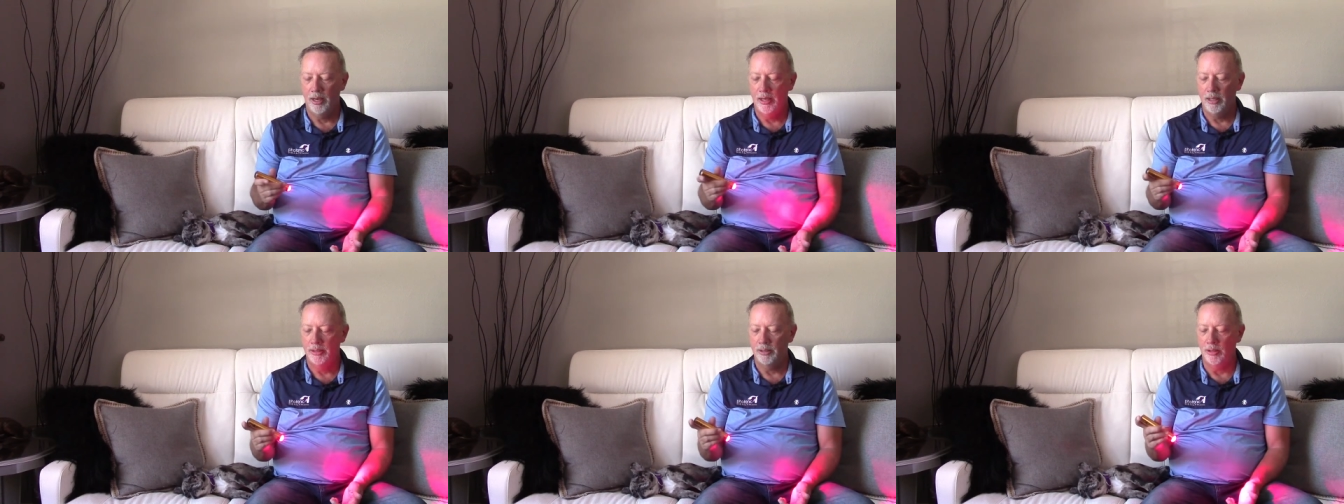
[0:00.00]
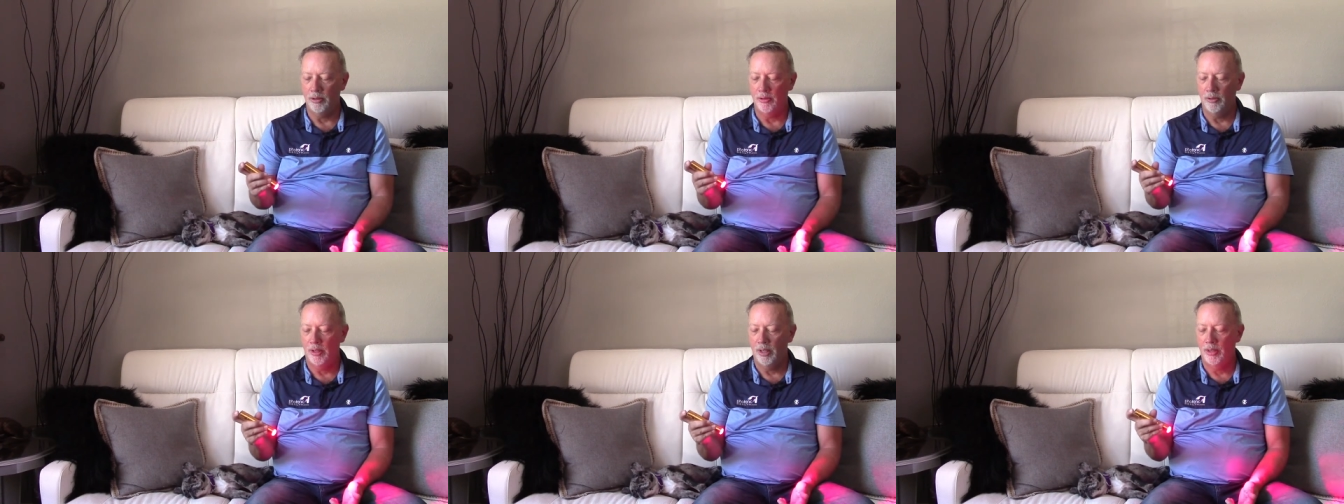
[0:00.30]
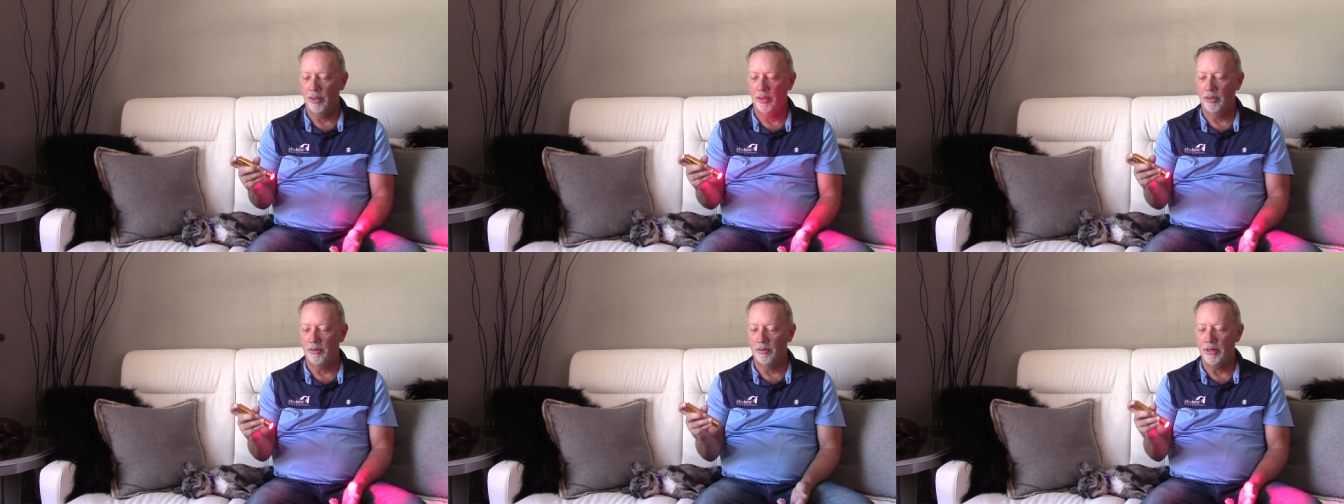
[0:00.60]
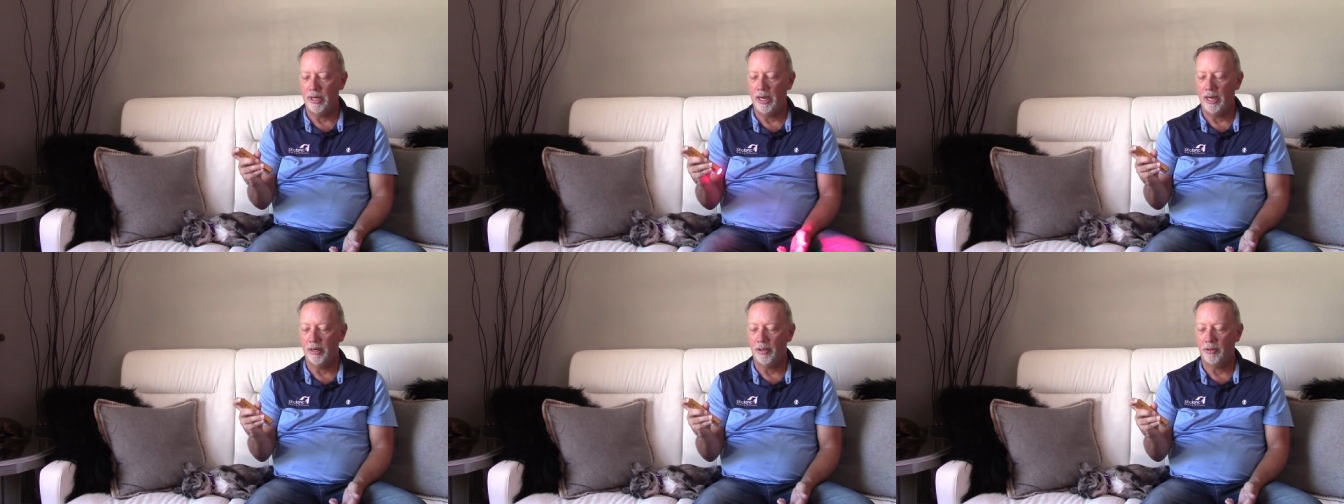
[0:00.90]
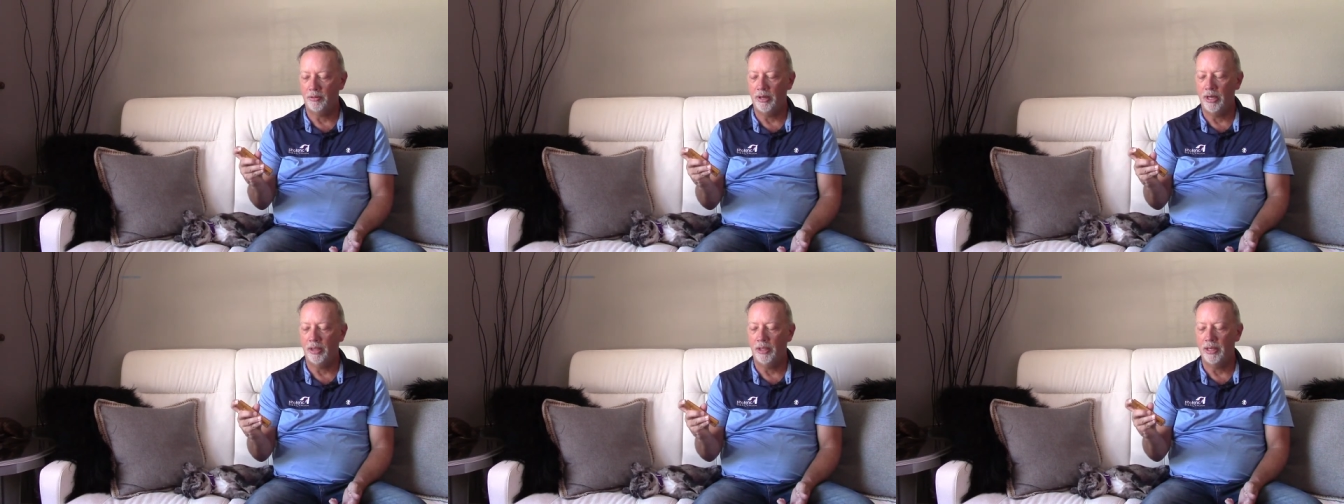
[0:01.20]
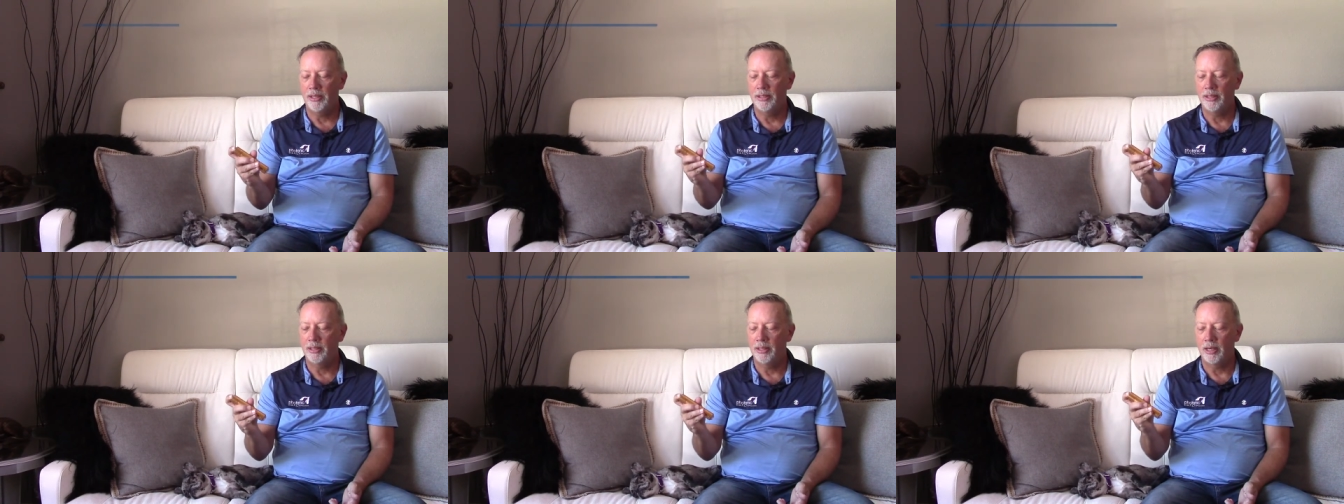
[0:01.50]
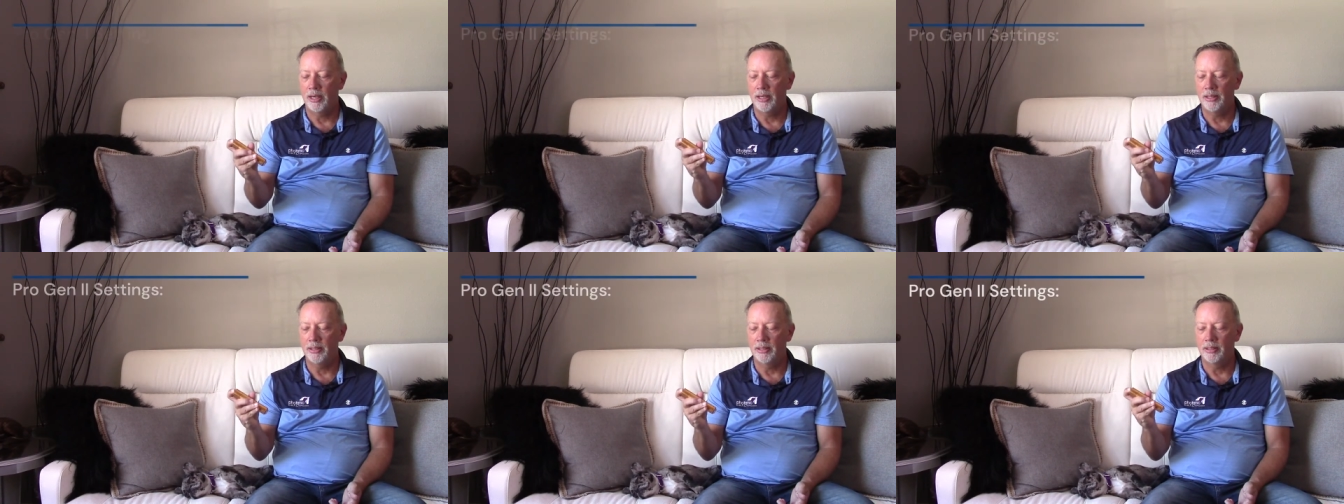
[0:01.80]
So Three, three things it
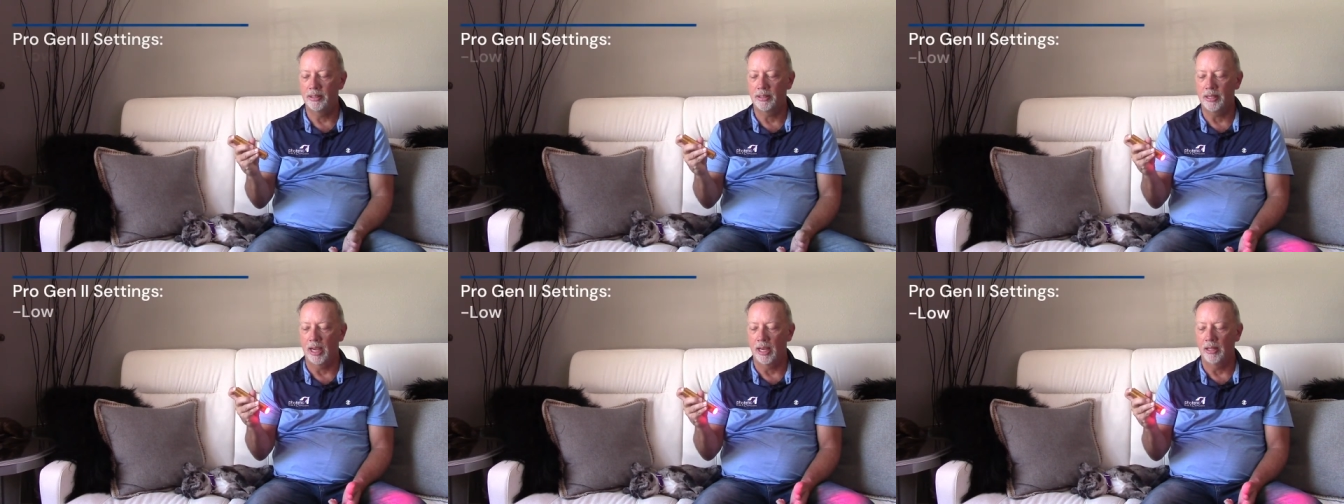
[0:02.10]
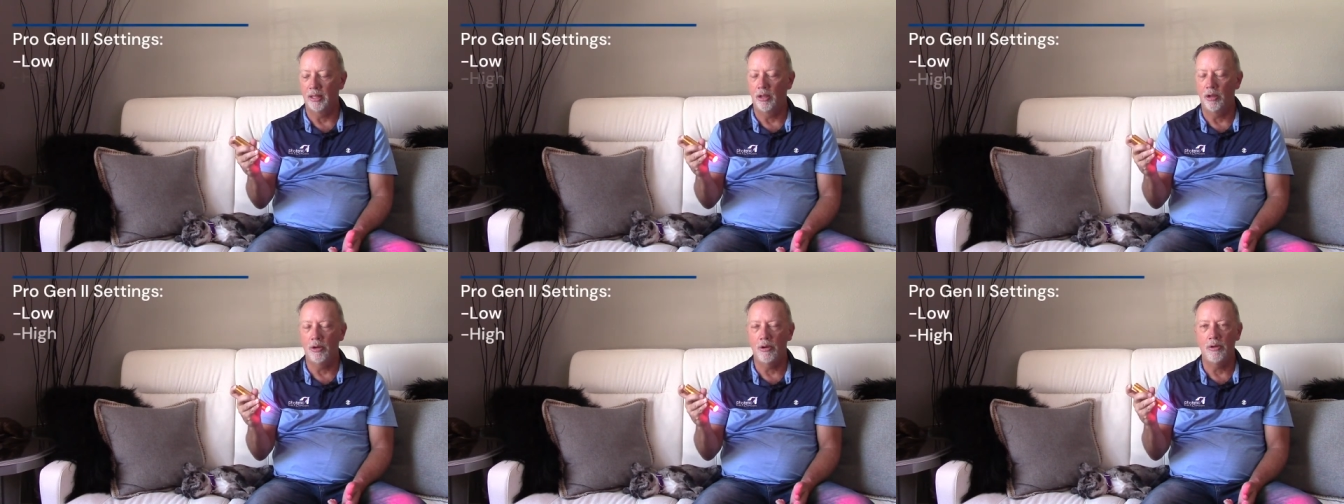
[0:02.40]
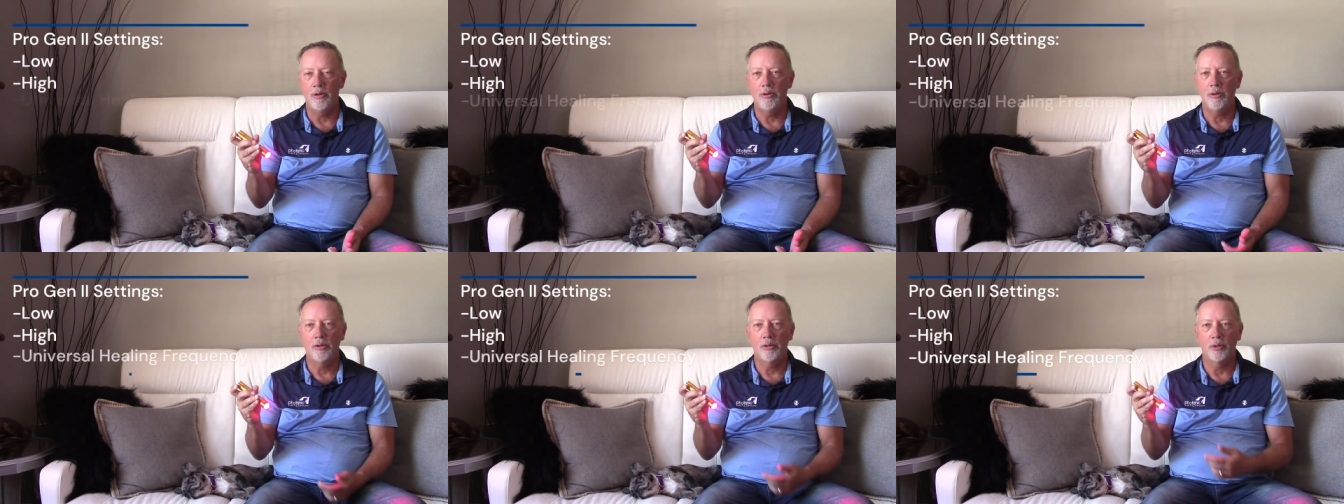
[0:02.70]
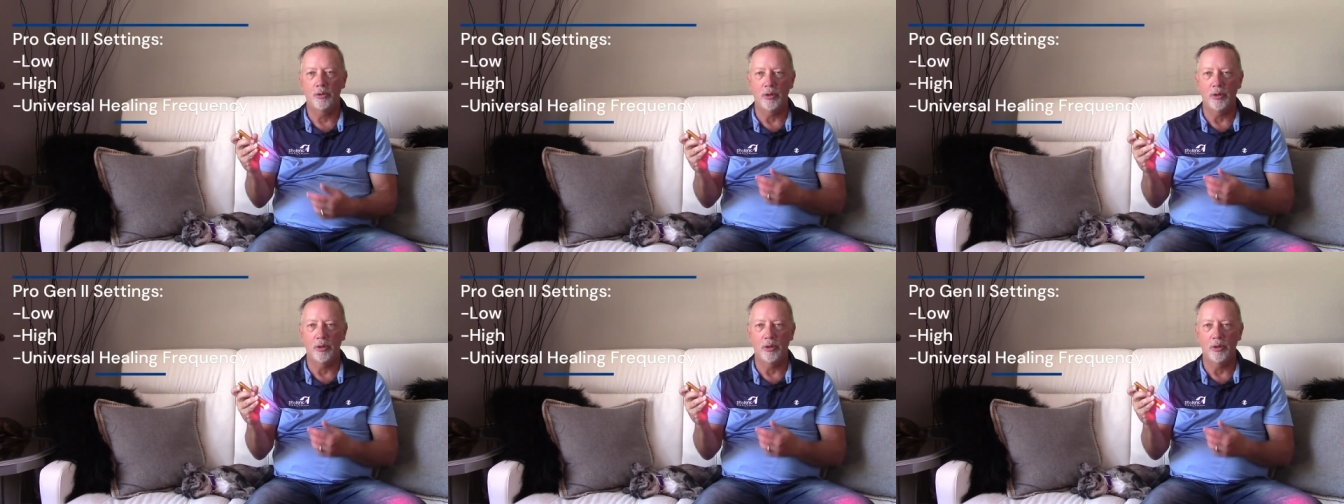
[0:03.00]
does is it's got low,